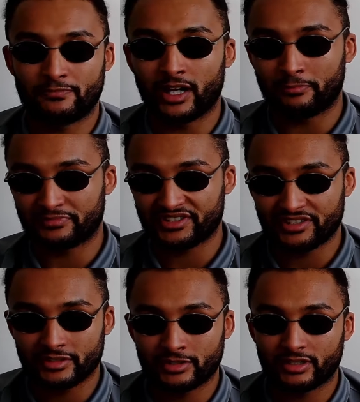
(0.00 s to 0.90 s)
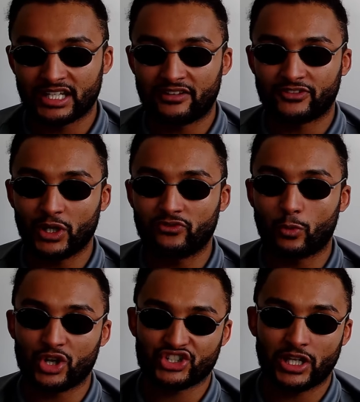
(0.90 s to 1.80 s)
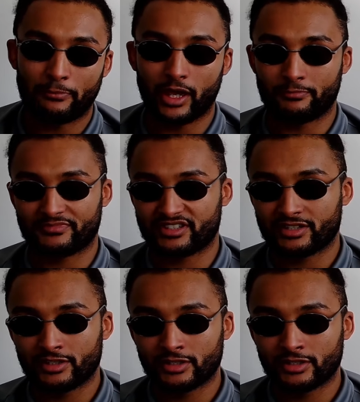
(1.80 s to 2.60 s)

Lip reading: Bums. The leftover washed up bums.